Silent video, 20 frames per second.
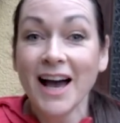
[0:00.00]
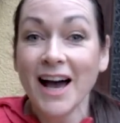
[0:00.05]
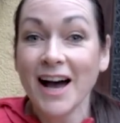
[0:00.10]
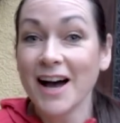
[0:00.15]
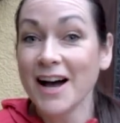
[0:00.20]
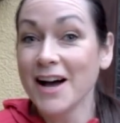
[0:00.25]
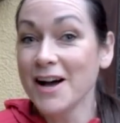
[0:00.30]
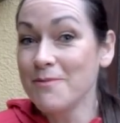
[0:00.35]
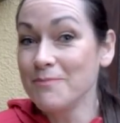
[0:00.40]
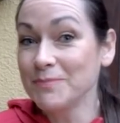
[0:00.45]

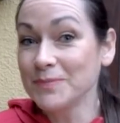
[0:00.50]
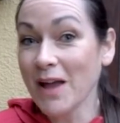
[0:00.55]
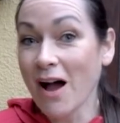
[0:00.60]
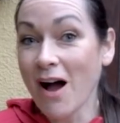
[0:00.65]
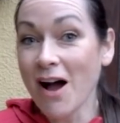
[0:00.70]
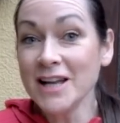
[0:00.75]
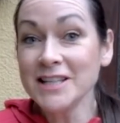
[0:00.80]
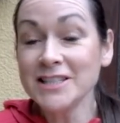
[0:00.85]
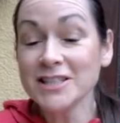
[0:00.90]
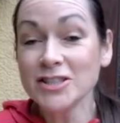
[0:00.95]
um,
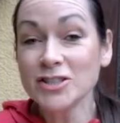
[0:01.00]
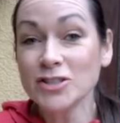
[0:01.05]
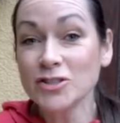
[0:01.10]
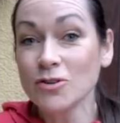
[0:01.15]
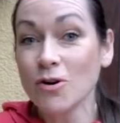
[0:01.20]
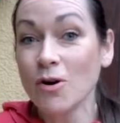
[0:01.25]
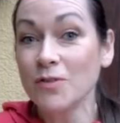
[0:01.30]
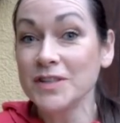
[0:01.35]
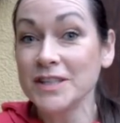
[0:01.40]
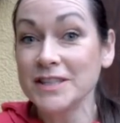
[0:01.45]
I just
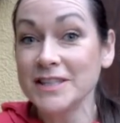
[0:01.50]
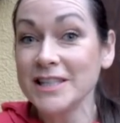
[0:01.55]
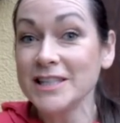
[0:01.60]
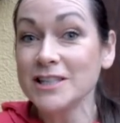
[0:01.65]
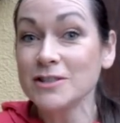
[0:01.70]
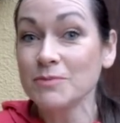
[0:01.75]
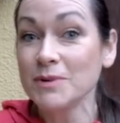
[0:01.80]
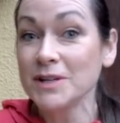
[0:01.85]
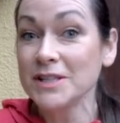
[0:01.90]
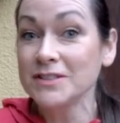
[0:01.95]
thought that
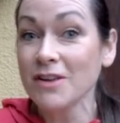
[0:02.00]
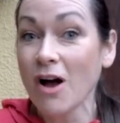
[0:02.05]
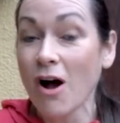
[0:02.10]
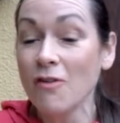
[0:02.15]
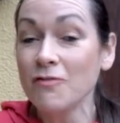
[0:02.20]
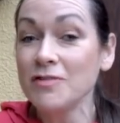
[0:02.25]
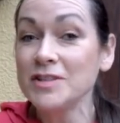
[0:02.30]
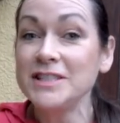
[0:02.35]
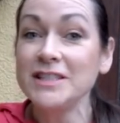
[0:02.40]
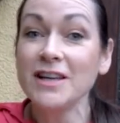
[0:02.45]
this was
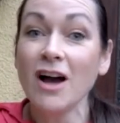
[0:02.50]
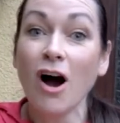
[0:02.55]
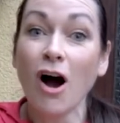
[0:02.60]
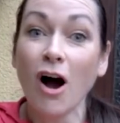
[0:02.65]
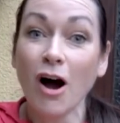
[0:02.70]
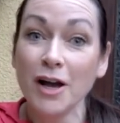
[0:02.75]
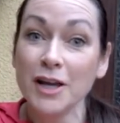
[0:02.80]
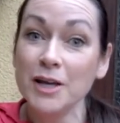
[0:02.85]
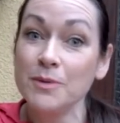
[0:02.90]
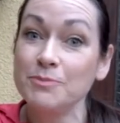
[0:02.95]
obviously a
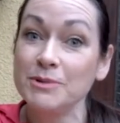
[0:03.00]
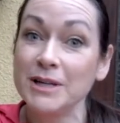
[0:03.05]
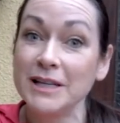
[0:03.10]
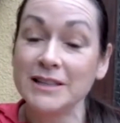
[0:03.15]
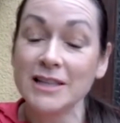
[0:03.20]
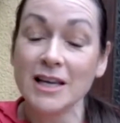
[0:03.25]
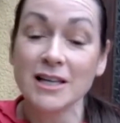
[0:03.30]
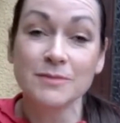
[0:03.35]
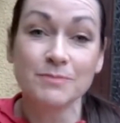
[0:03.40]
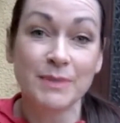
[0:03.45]
hybrid
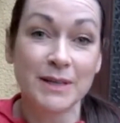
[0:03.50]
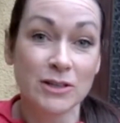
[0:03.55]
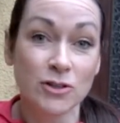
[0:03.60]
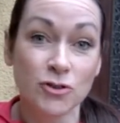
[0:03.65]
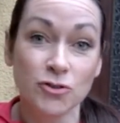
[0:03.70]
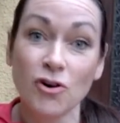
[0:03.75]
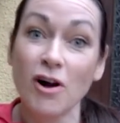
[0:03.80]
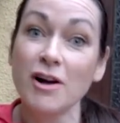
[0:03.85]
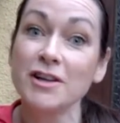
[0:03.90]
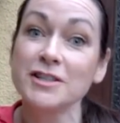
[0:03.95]
that had been
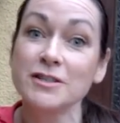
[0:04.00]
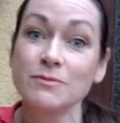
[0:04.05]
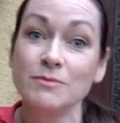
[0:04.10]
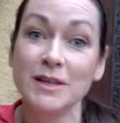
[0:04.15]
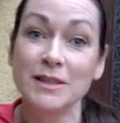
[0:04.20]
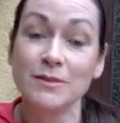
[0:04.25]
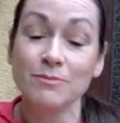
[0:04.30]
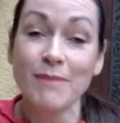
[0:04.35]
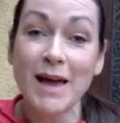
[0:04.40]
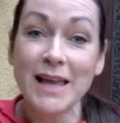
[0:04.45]
crossed
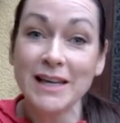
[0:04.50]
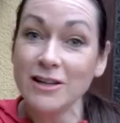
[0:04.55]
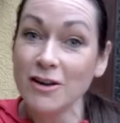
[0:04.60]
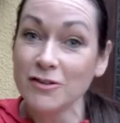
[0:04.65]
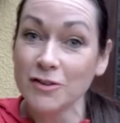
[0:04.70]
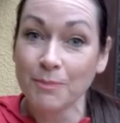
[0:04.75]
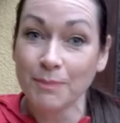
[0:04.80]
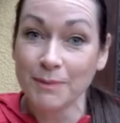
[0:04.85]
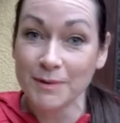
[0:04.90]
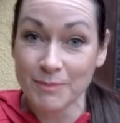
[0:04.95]
with many
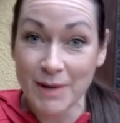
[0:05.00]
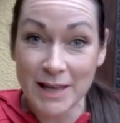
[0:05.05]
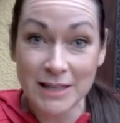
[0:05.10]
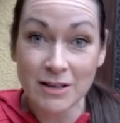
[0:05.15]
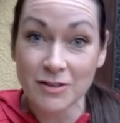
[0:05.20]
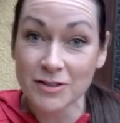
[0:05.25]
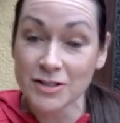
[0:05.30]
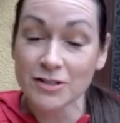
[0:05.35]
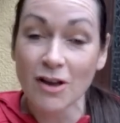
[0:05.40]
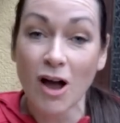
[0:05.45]
other, many
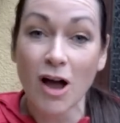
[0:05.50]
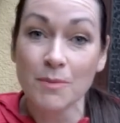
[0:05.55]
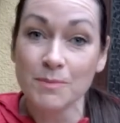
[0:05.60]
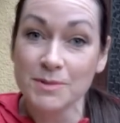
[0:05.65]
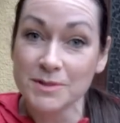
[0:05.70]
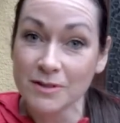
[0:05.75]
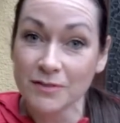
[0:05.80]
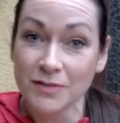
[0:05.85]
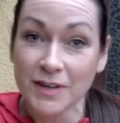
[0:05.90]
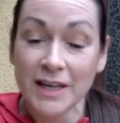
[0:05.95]
other
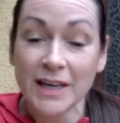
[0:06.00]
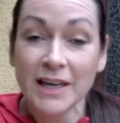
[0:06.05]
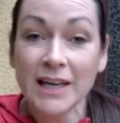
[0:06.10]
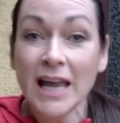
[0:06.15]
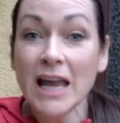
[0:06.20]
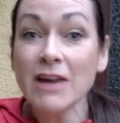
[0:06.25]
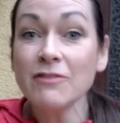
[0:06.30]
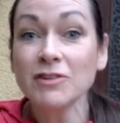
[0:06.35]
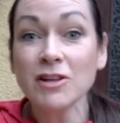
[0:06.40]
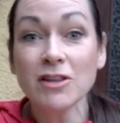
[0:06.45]
types of,
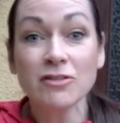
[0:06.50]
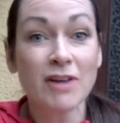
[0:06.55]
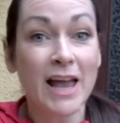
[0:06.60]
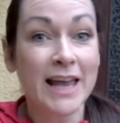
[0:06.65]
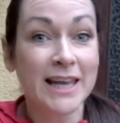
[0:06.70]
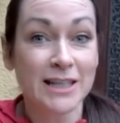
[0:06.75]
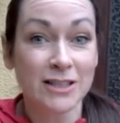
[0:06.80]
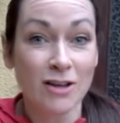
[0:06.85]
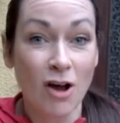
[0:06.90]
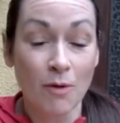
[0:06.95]
even other
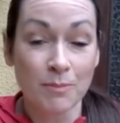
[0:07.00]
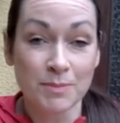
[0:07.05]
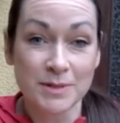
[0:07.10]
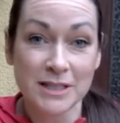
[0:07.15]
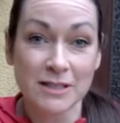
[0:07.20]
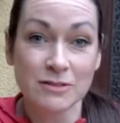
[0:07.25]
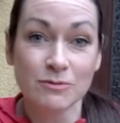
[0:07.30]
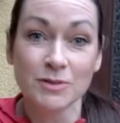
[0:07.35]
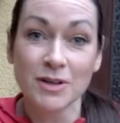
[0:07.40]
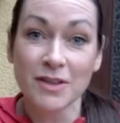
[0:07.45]

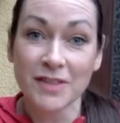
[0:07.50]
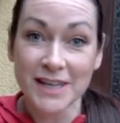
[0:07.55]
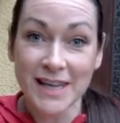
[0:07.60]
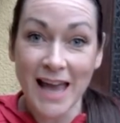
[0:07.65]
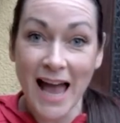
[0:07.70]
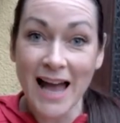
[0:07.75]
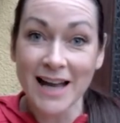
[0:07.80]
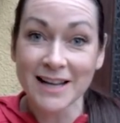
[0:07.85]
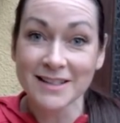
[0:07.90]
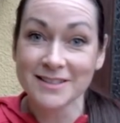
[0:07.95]
echinopsis or another
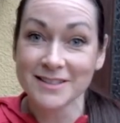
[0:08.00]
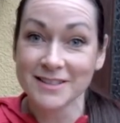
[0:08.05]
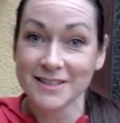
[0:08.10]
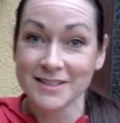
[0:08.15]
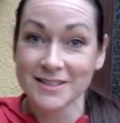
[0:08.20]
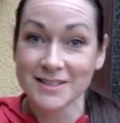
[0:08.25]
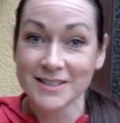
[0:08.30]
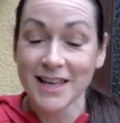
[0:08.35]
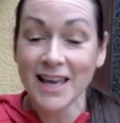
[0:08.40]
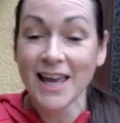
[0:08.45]

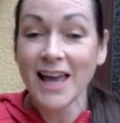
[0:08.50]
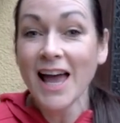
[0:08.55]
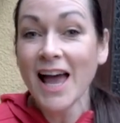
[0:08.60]
cactus.